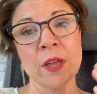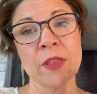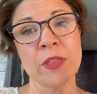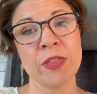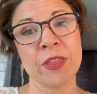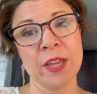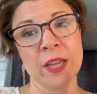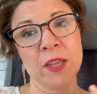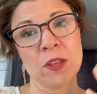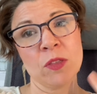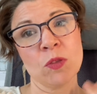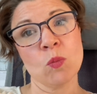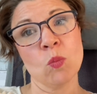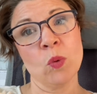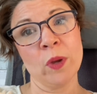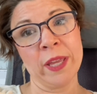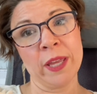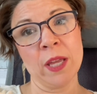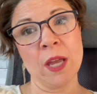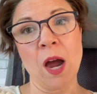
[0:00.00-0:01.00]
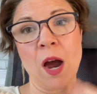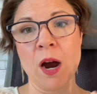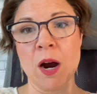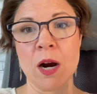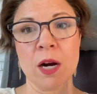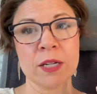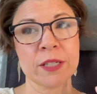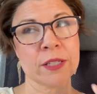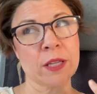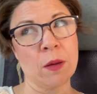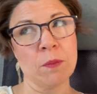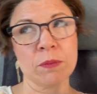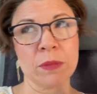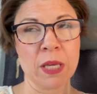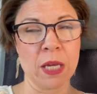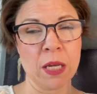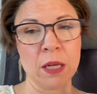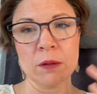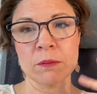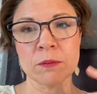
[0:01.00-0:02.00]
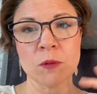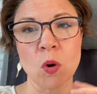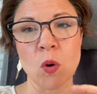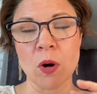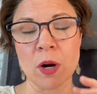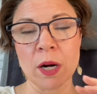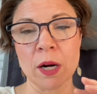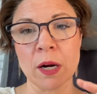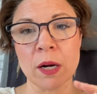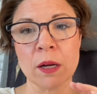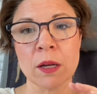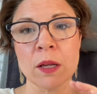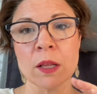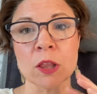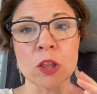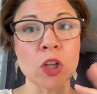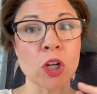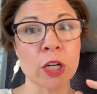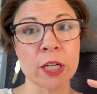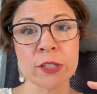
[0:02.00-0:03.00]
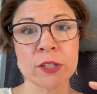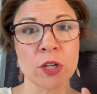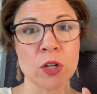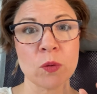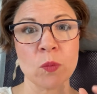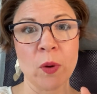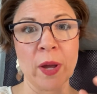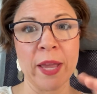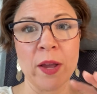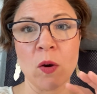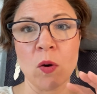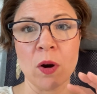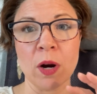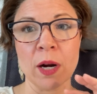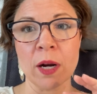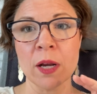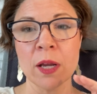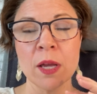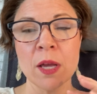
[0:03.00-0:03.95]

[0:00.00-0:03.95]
think we are something or look a certain way or